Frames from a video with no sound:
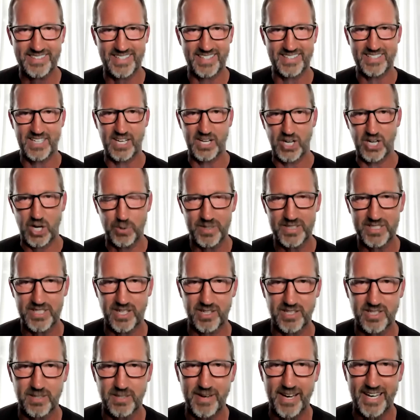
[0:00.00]
That's not all we
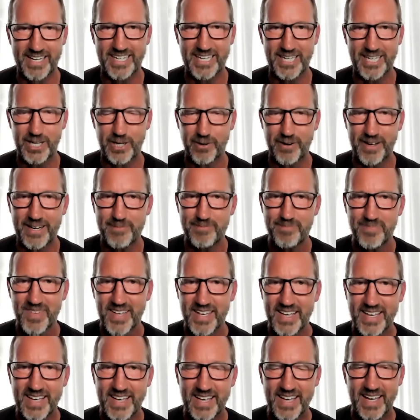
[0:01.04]
talk about here, and
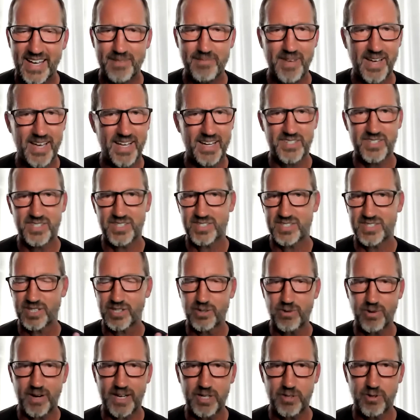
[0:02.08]
and man, it's just a
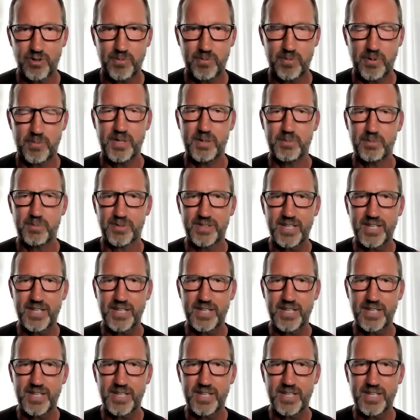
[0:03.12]
great group of people.